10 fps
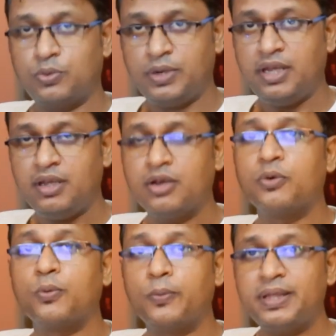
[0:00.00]
Today,
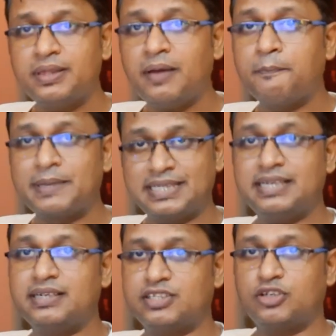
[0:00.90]
with the
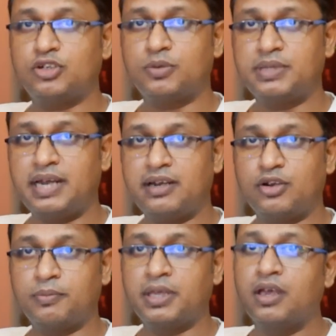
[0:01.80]
basic understanding of the
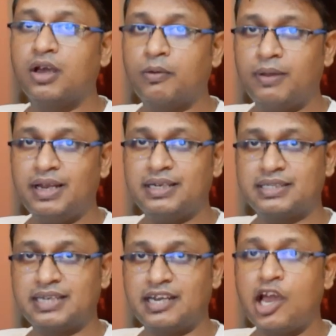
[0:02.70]
anatomy, we will
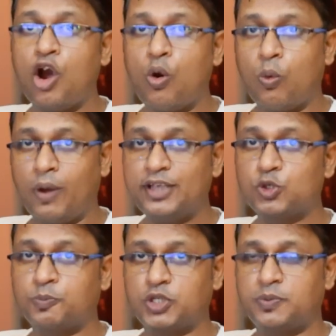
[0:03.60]
understand why
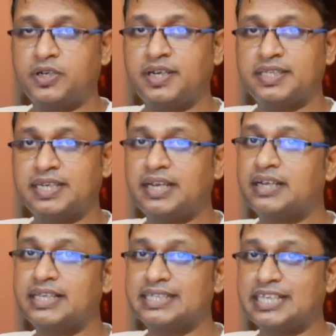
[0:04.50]
supraspinatus
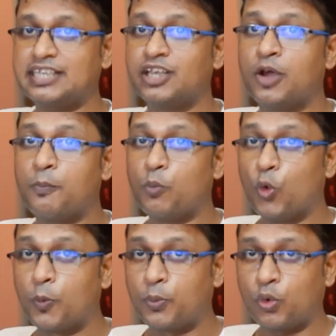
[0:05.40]
tendinitis is
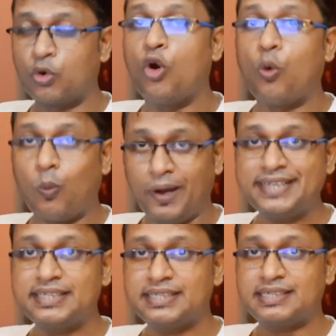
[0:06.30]
more prone,
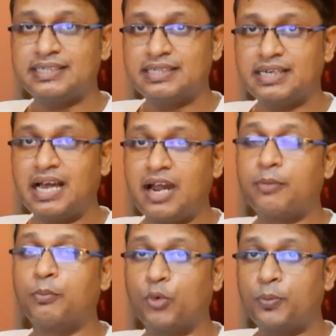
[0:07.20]
why these tendons
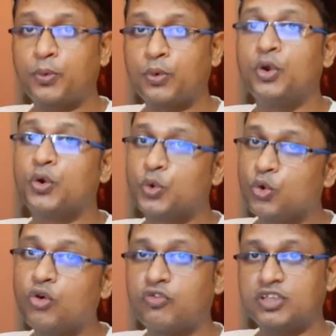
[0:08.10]
are more prone
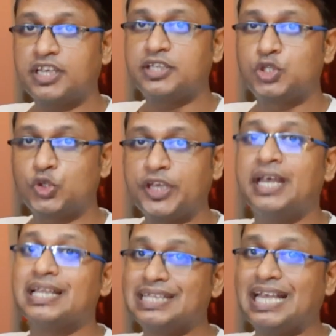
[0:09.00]
to go for the
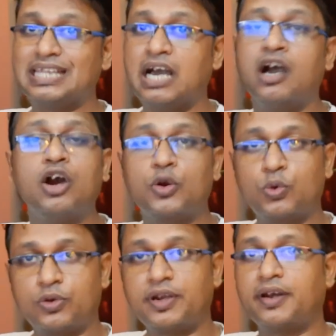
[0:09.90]
injury than the
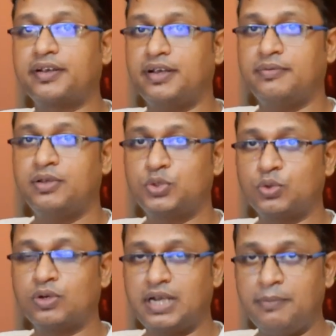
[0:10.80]
rotator cuff.
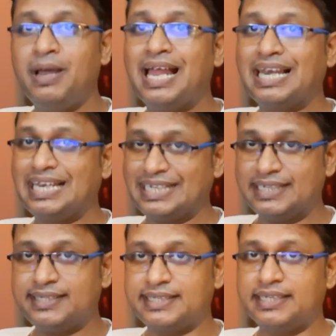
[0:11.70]
So come,
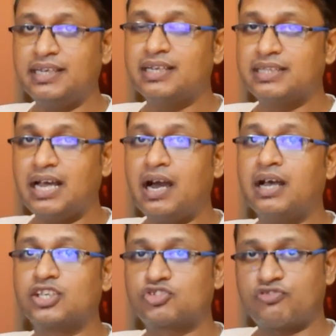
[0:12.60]
let us see
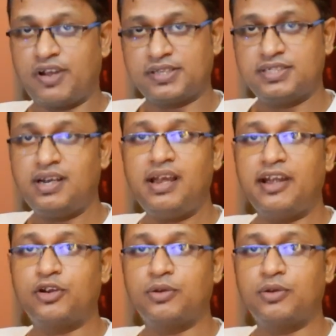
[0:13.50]
the structural